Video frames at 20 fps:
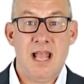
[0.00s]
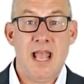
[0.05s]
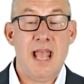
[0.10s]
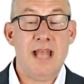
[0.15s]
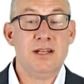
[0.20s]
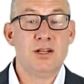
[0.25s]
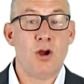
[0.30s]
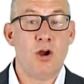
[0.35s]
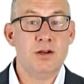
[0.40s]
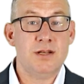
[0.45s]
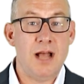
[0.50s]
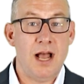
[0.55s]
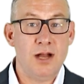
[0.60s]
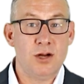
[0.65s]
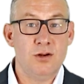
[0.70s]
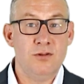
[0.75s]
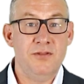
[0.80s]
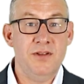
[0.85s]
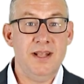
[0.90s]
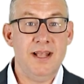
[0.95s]
In
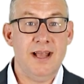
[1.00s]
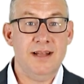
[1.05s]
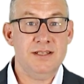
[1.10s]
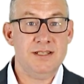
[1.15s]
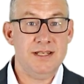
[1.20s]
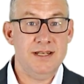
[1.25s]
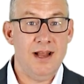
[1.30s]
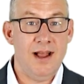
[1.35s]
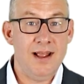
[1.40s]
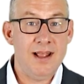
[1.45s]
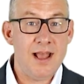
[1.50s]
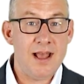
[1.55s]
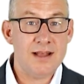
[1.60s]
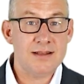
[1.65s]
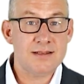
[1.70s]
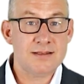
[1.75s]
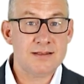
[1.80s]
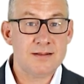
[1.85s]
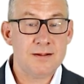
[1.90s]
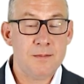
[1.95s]
cartography and
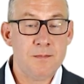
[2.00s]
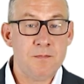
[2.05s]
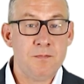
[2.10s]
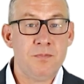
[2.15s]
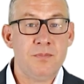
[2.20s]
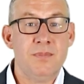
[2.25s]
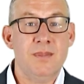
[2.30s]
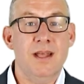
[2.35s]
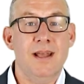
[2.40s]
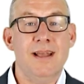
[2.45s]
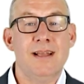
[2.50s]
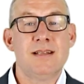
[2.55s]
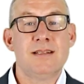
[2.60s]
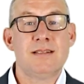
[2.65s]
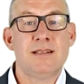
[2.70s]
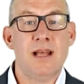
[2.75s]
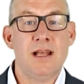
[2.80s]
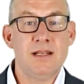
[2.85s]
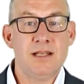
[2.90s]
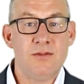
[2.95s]
GIS, the
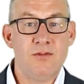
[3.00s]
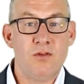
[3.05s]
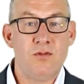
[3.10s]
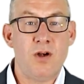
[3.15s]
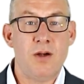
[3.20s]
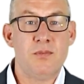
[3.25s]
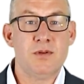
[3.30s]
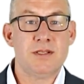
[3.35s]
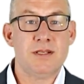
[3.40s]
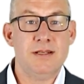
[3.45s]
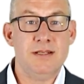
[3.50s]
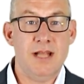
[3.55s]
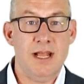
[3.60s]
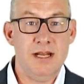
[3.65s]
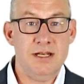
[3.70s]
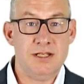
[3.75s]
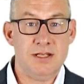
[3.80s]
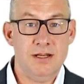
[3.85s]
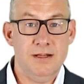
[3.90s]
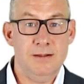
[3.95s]
extent of a
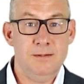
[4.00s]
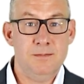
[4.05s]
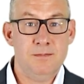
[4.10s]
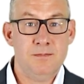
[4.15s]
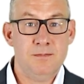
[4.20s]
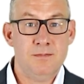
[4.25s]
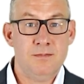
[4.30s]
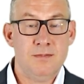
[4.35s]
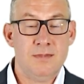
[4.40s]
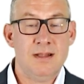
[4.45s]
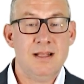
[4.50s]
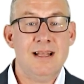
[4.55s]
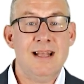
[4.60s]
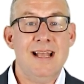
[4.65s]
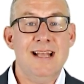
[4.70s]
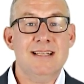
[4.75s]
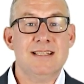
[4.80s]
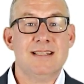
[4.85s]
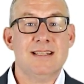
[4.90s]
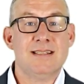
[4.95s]
representation
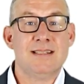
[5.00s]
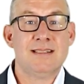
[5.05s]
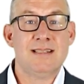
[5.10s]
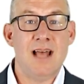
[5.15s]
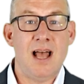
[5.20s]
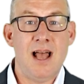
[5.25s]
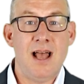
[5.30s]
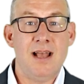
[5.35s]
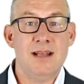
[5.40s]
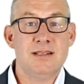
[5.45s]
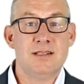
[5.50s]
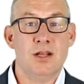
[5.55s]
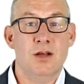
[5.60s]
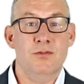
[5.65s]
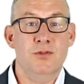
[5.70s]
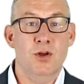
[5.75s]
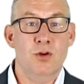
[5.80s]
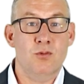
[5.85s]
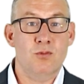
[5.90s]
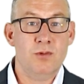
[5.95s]
is the size of
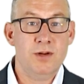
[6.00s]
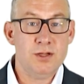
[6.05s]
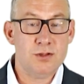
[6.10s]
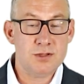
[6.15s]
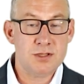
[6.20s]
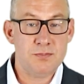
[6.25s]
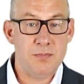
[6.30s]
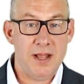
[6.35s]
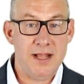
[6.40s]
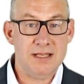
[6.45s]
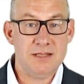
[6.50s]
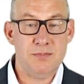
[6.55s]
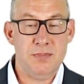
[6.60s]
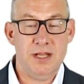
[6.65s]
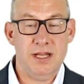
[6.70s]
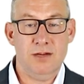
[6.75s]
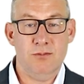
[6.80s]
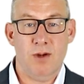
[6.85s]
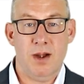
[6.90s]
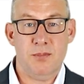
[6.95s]
the real space
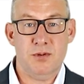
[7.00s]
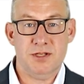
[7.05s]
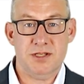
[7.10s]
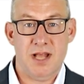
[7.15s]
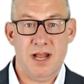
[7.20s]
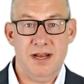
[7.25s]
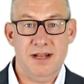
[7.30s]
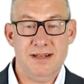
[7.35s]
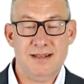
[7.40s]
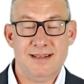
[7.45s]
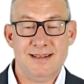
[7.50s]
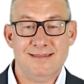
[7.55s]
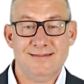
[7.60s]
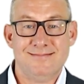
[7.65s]
being represented.